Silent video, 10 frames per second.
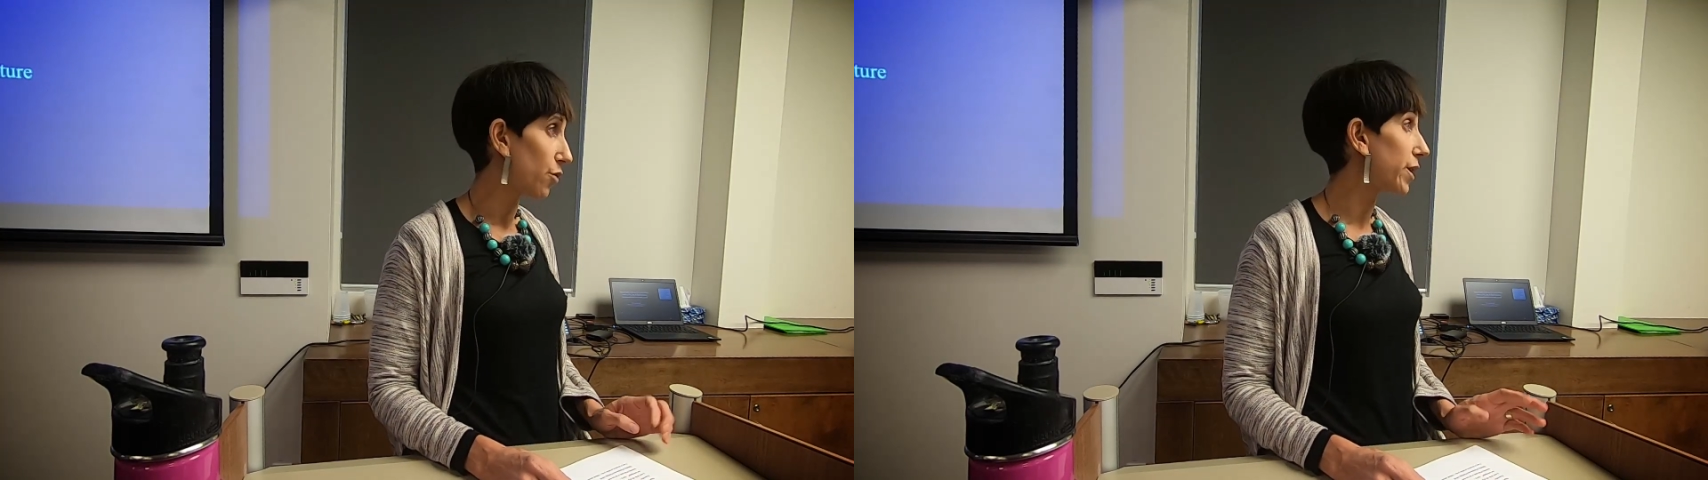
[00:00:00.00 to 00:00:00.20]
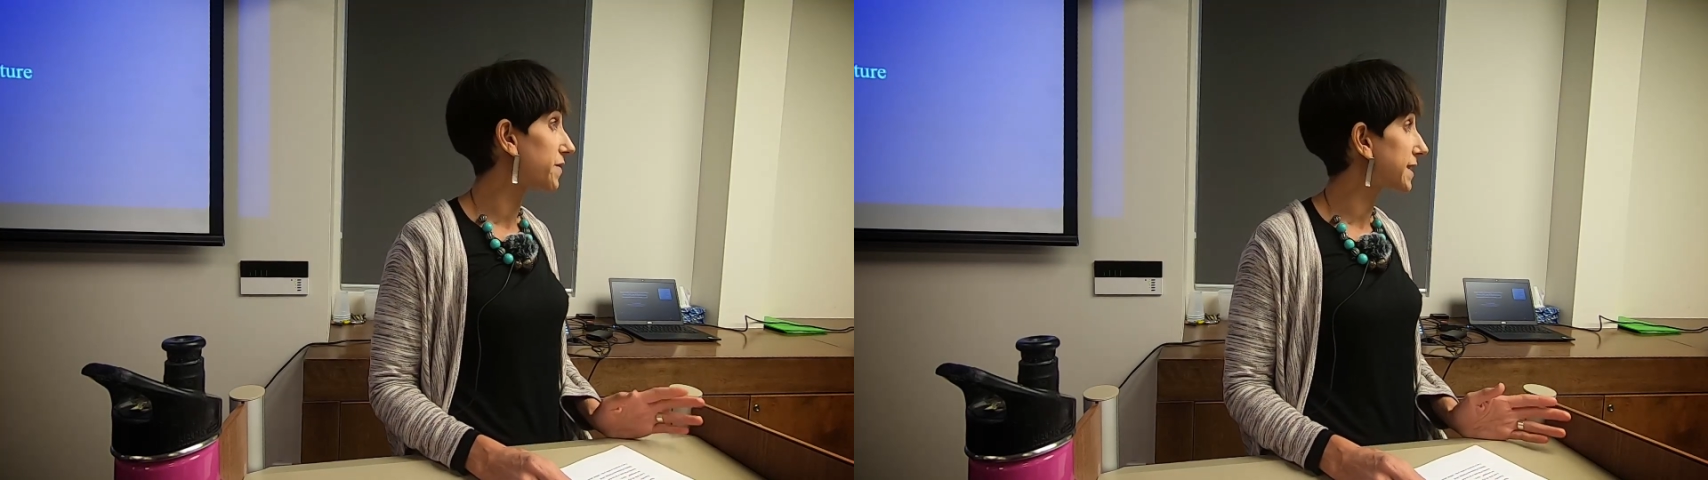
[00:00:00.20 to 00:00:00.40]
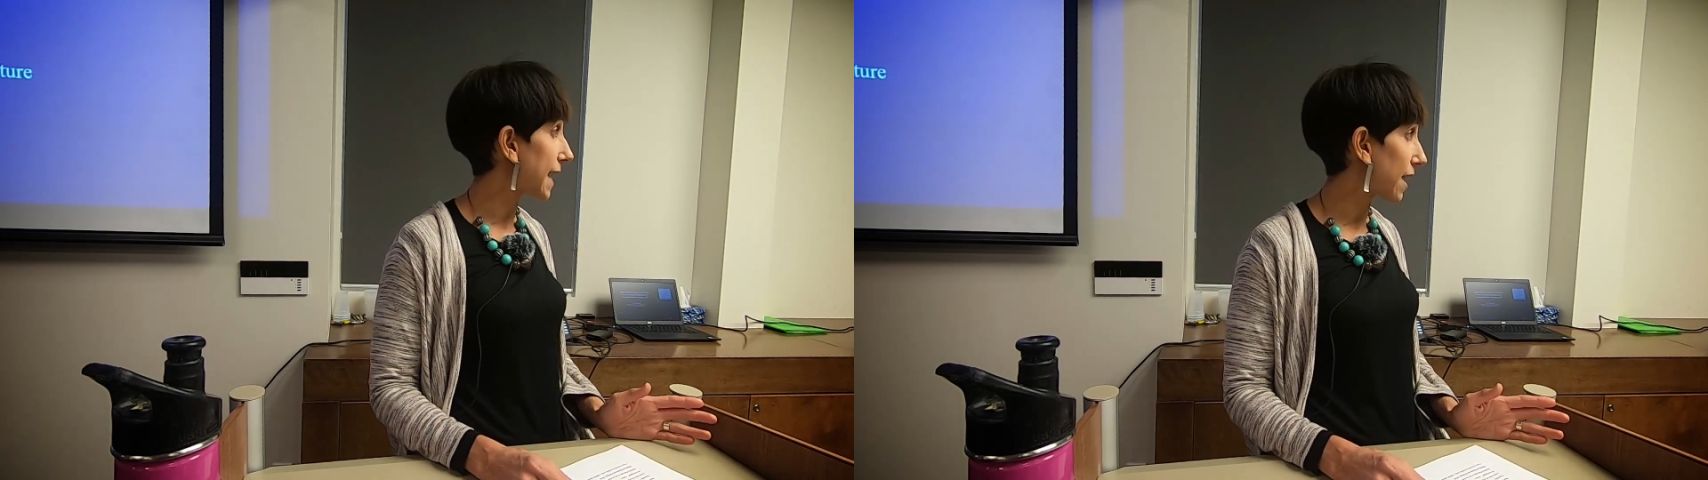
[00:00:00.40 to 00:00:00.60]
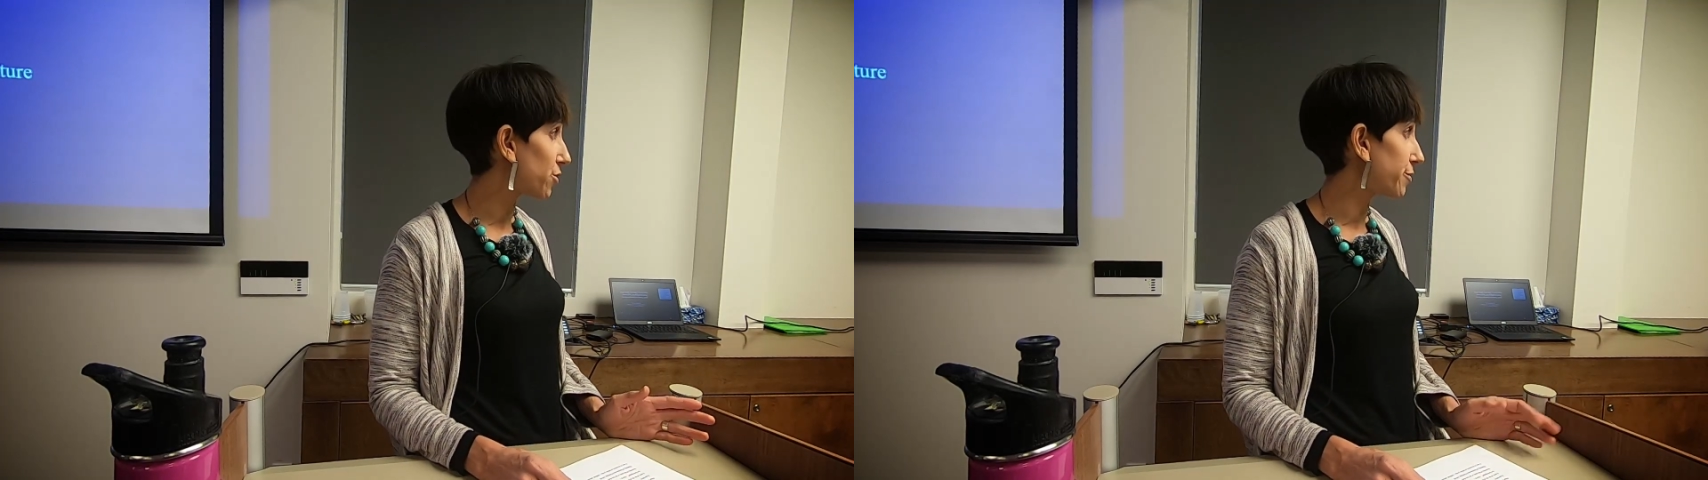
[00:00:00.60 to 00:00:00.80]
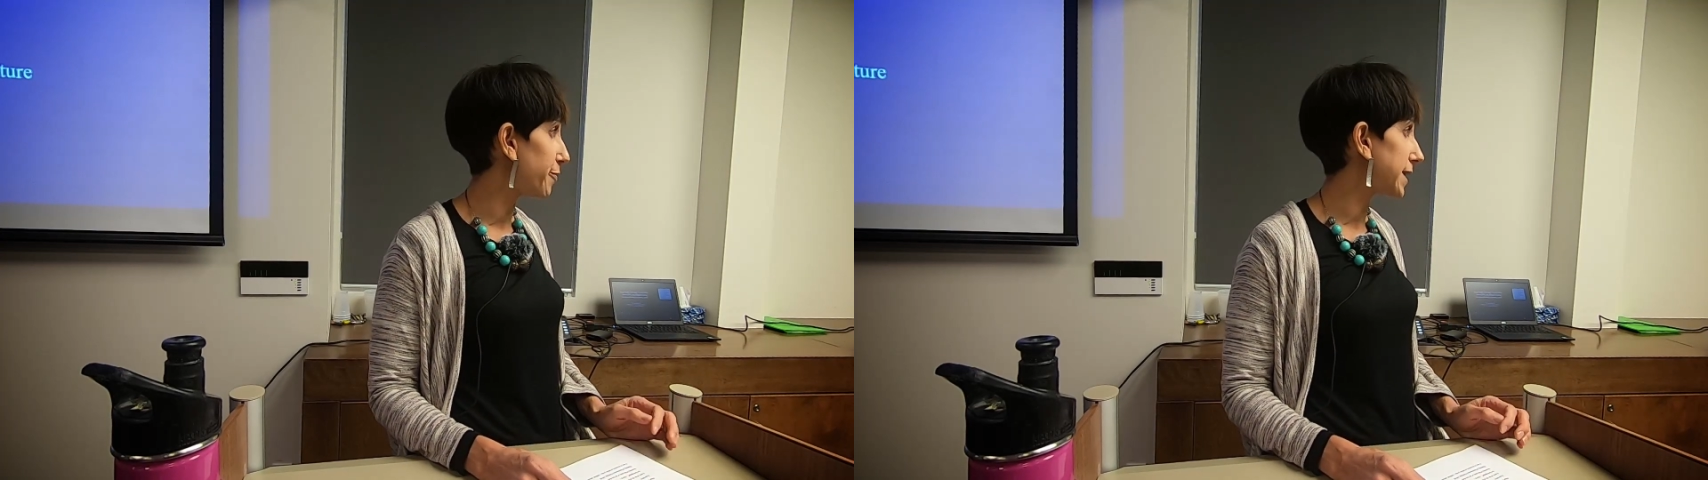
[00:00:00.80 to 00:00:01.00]
We have
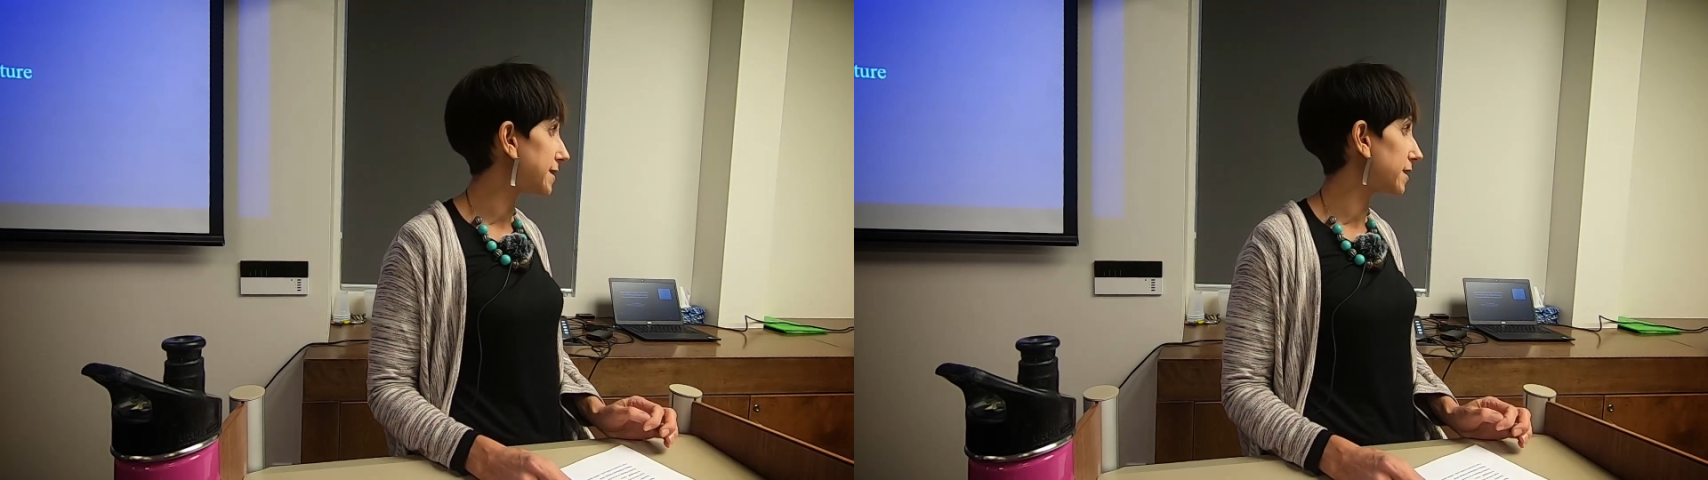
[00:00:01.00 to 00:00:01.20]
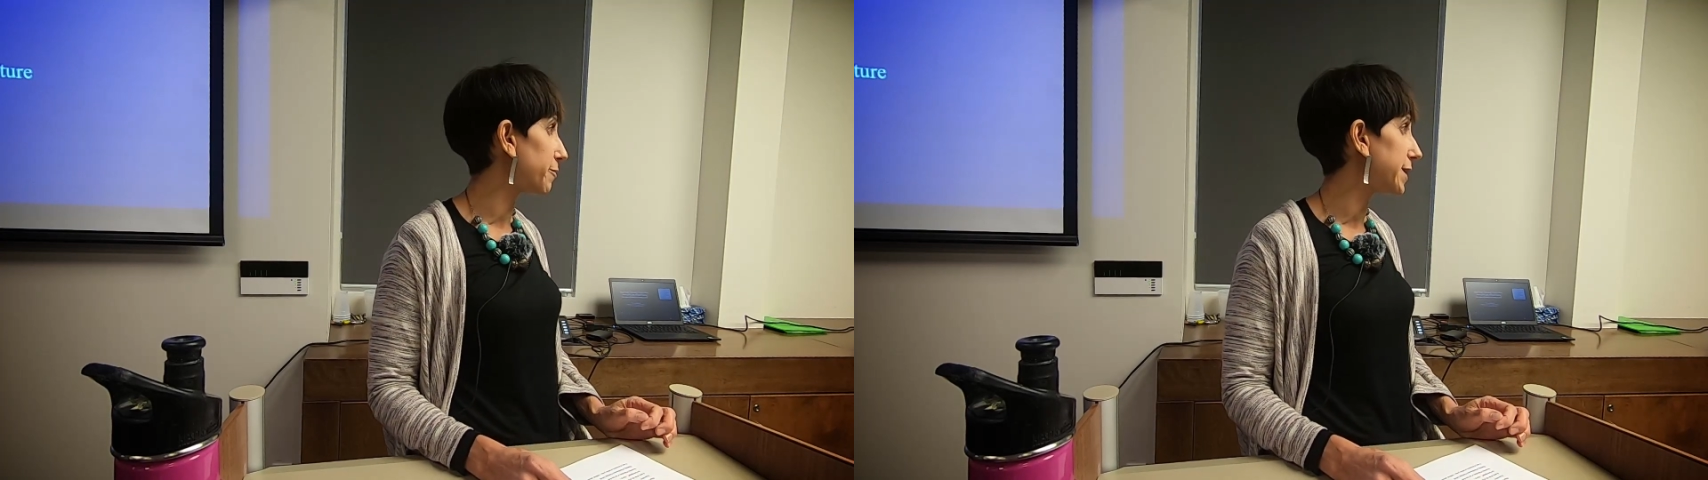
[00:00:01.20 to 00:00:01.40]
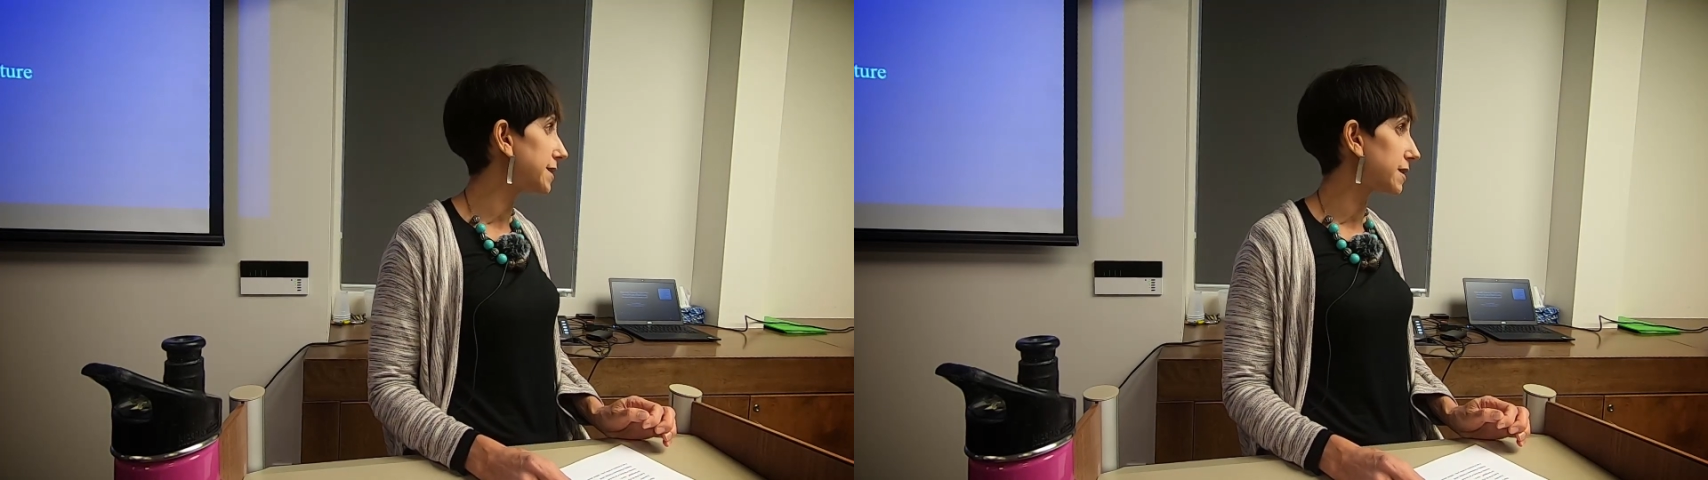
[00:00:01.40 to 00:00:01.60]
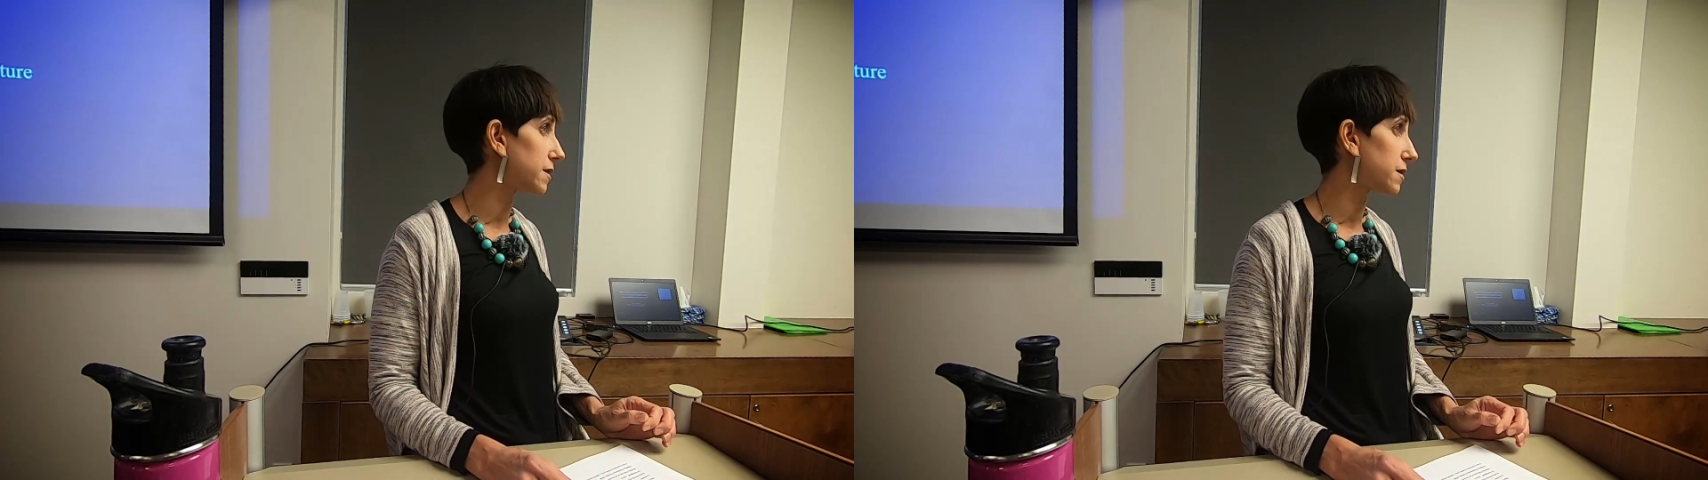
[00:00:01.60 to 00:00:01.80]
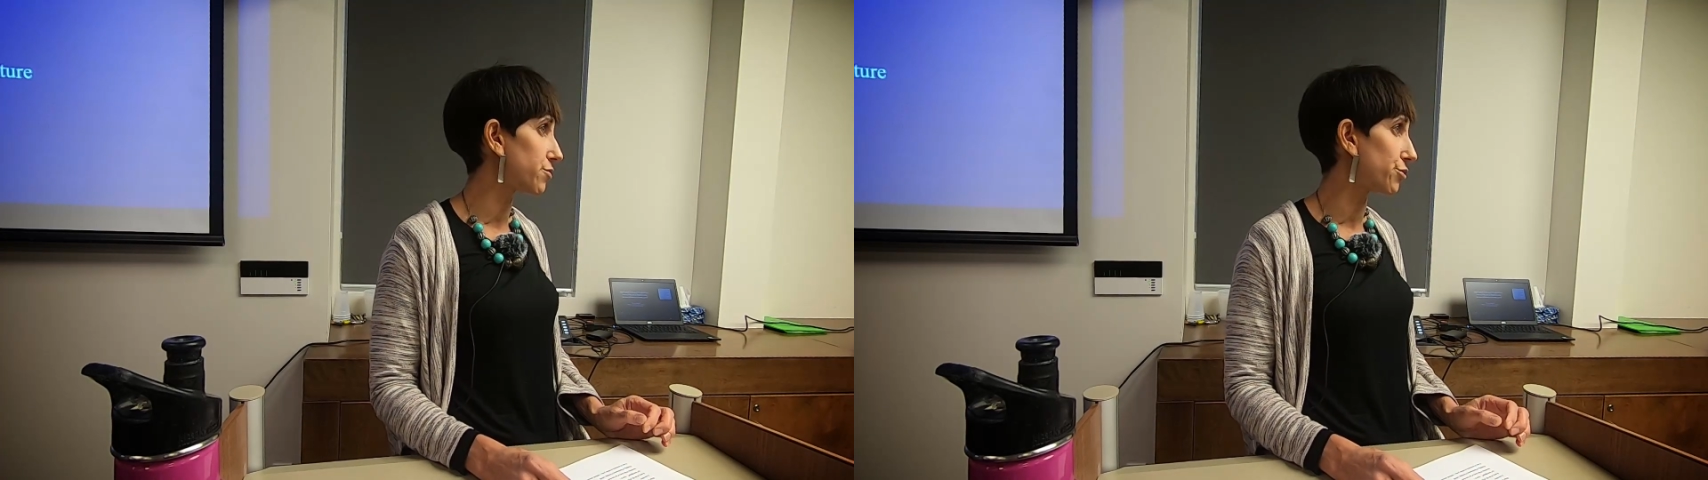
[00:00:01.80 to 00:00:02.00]
scattered bits and pieces